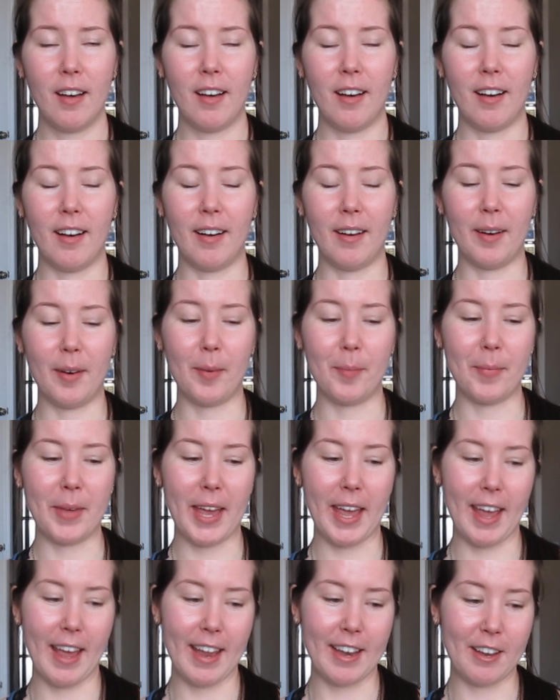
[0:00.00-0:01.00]

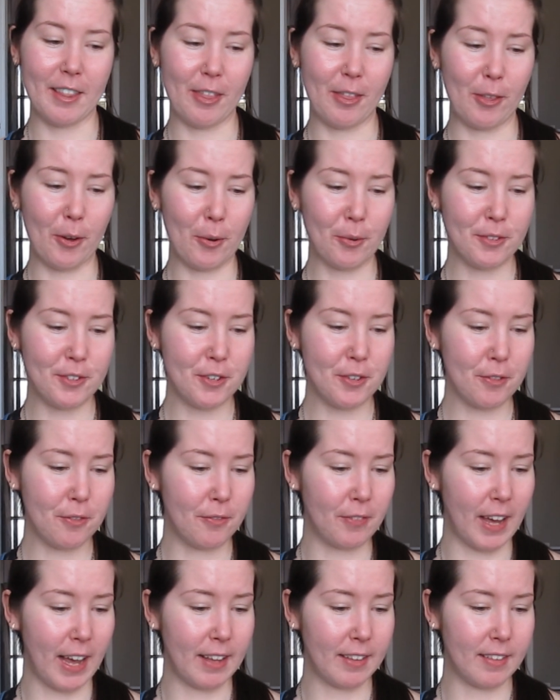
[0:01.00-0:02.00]
And those two
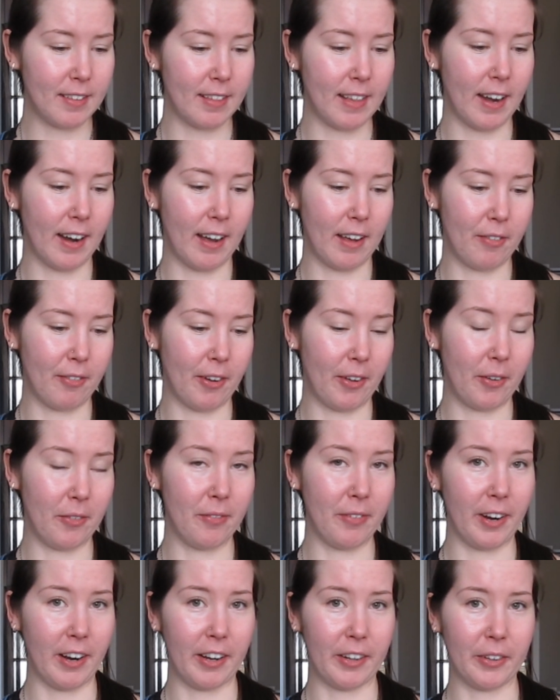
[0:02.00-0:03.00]
vets that I follow
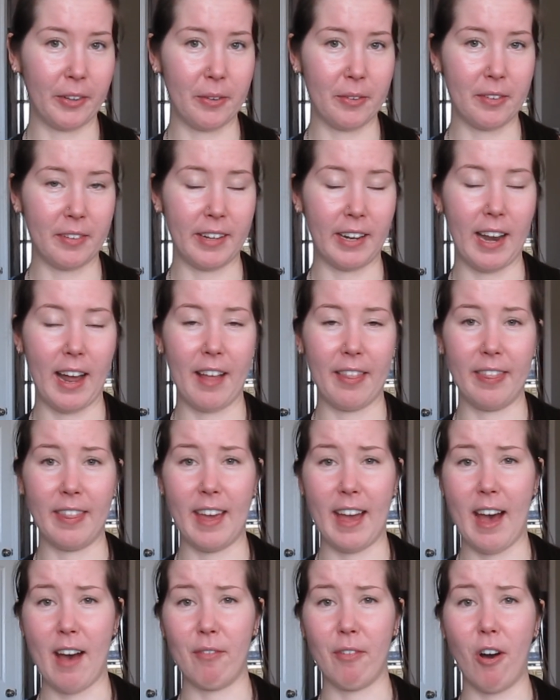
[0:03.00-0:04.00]
very closely and they
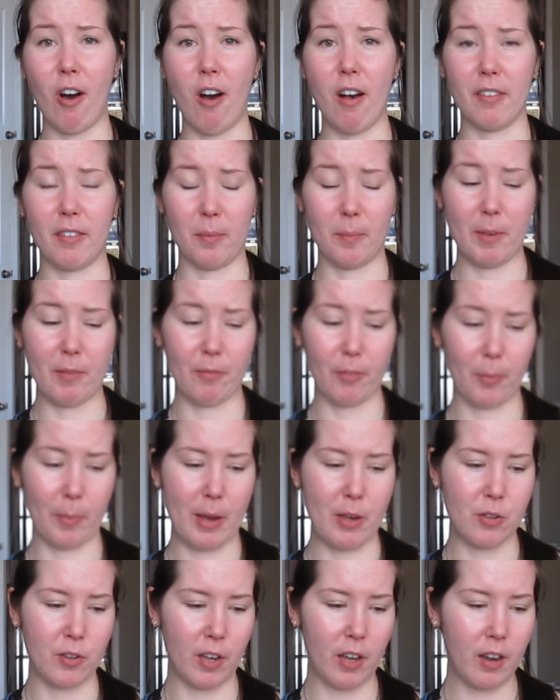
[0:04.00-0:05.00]
have awesome
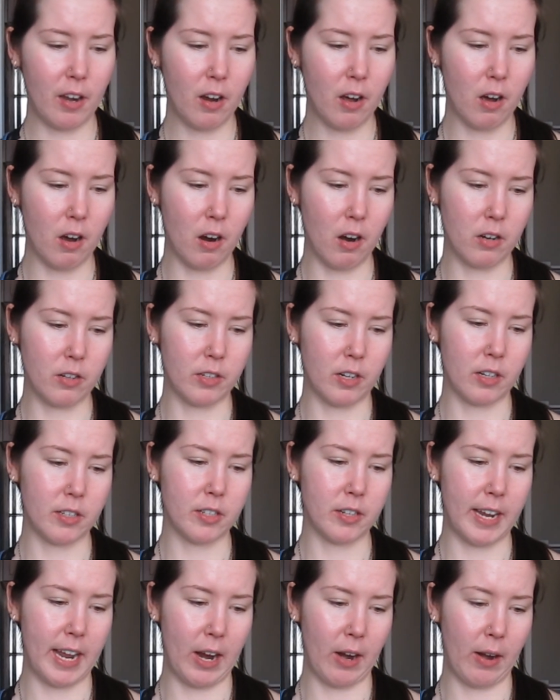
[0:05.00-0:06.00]
information are
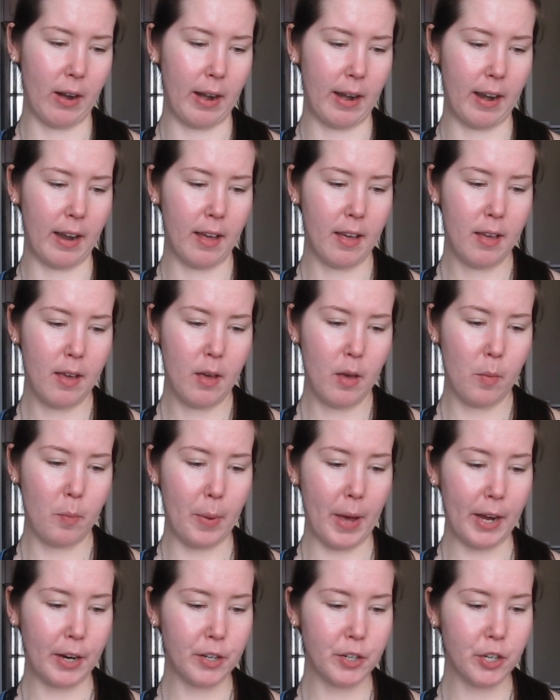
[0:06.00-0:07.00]
Dr. Karen
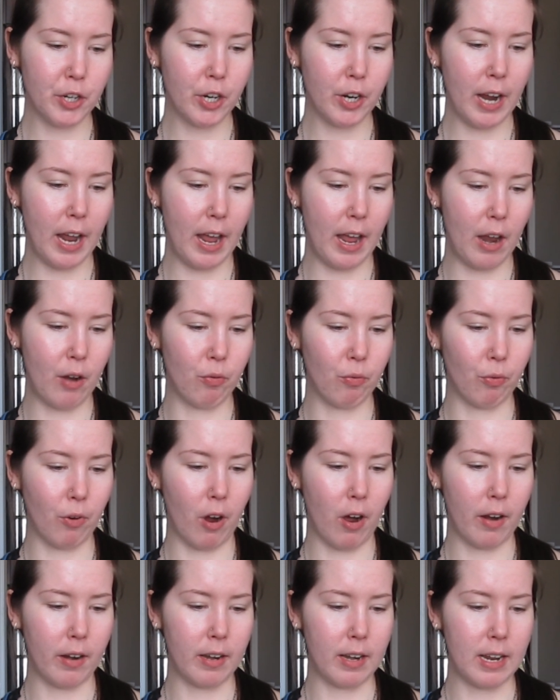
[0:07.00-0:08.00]
Beckner and
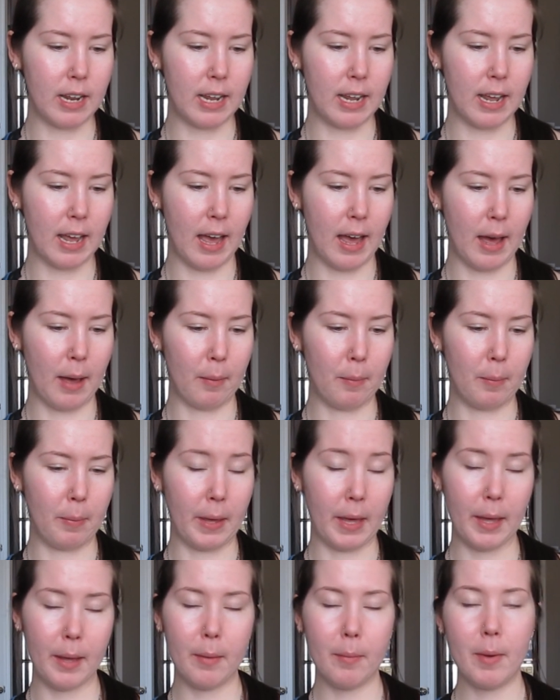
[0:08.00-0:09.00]
Rodney
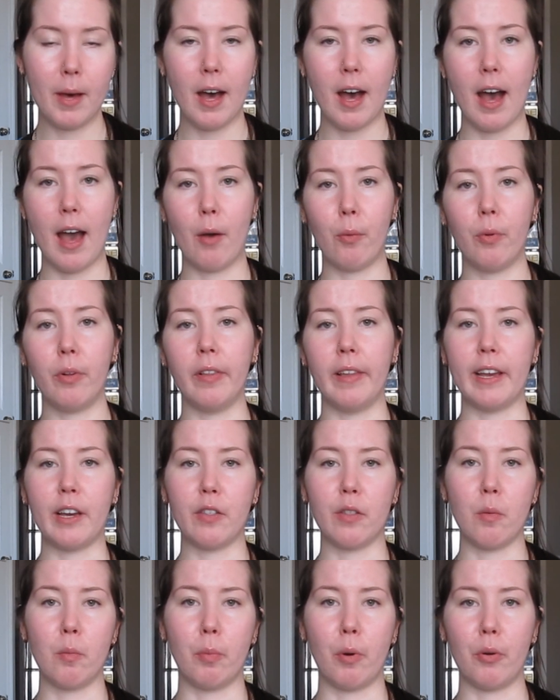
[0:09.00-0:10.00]
Habib. I will link
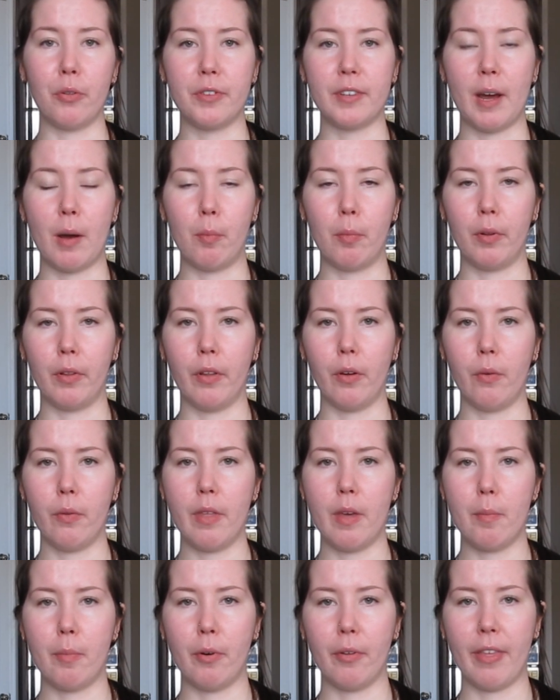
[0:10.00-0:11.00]
them both down below.
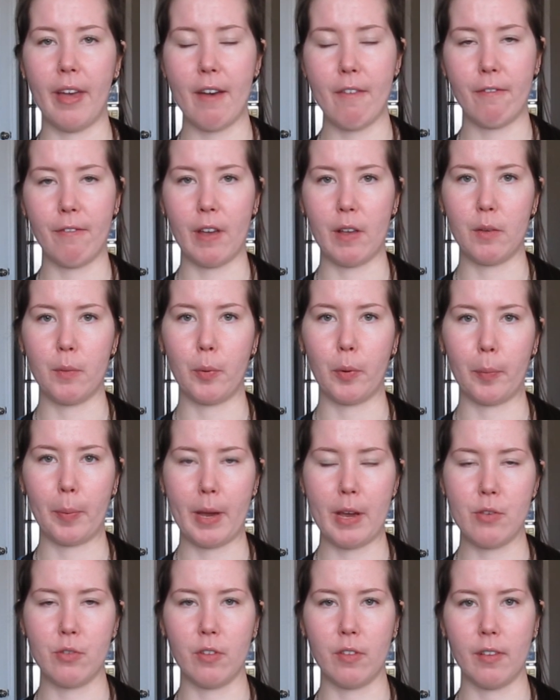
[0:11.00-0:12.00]
They both have Facebook
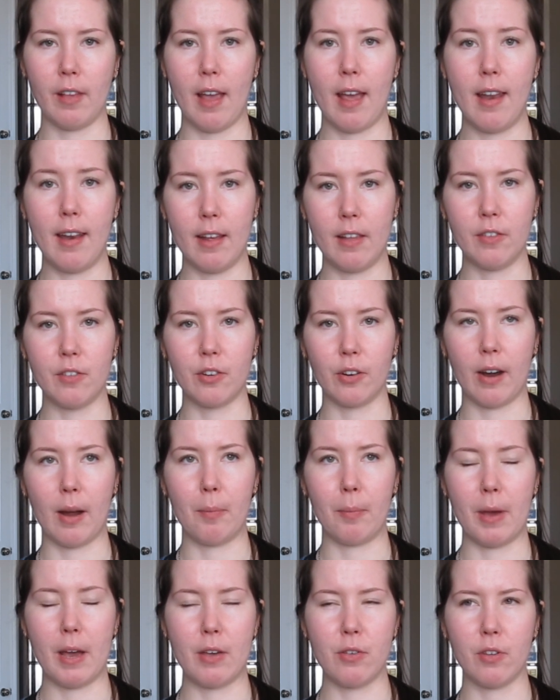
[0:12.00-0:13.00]
pages and
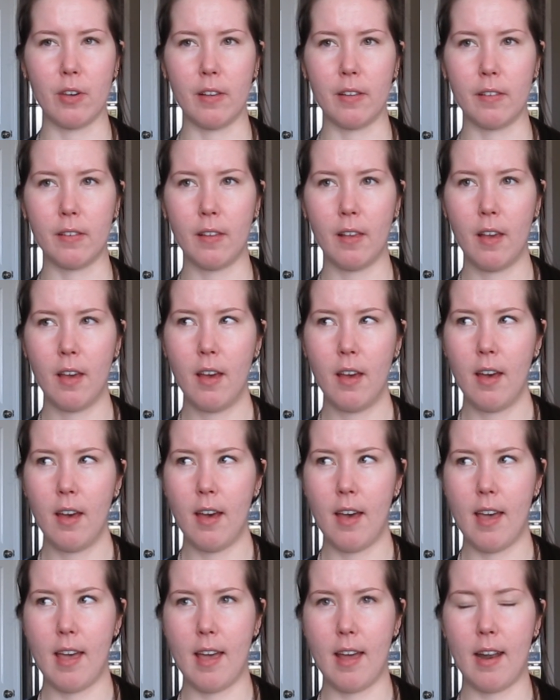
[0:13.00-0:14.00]
Instagram pages.
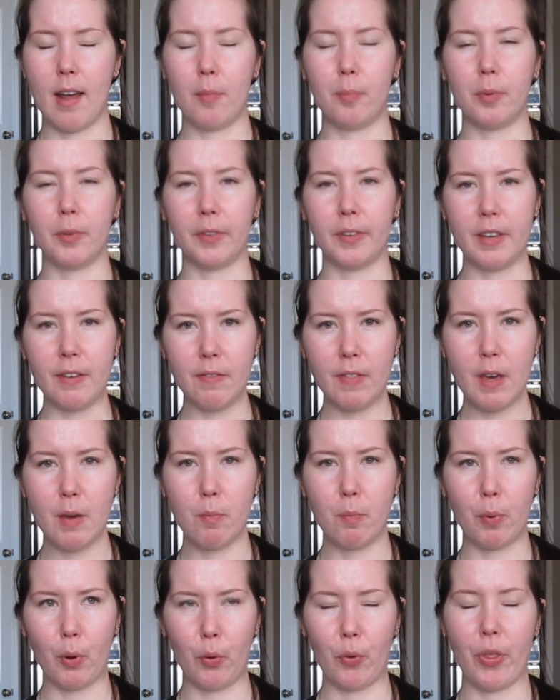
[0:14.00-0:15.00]
And I believe they
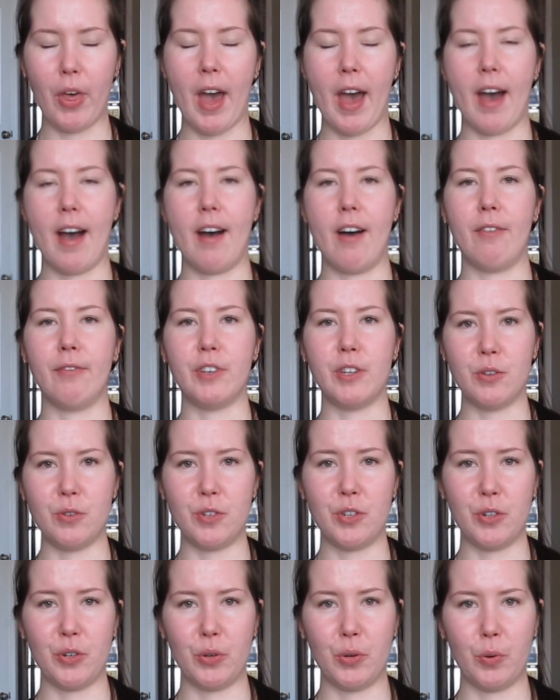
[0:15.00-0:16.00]
both have
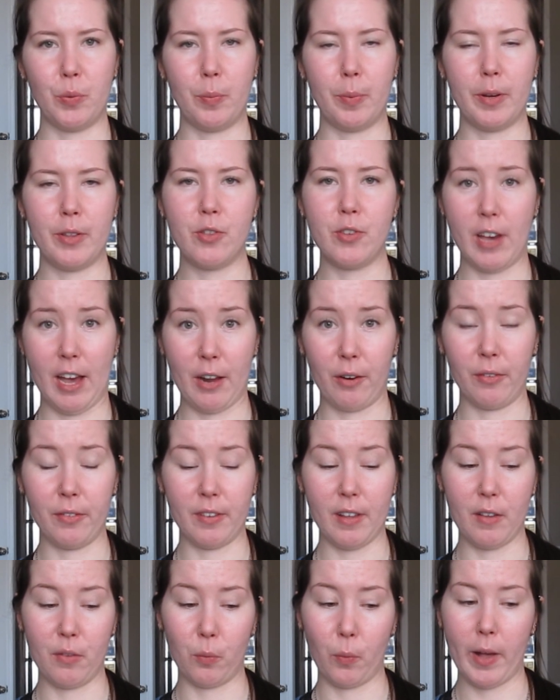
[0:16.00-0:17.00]
YouTube channels
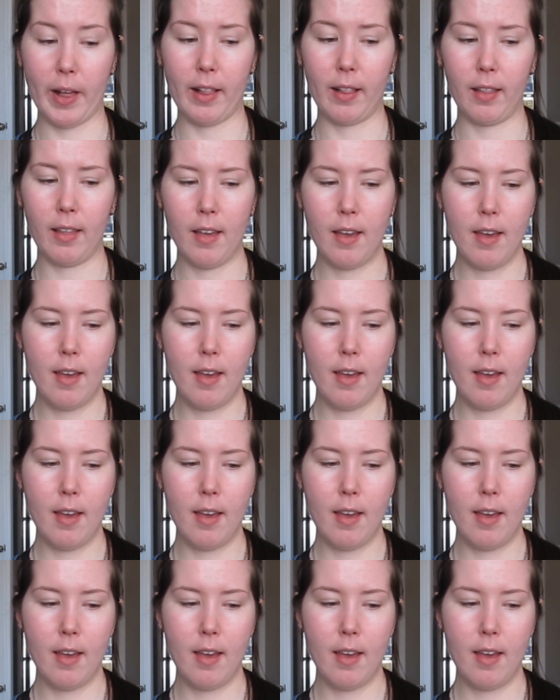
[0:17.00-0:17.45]
as well.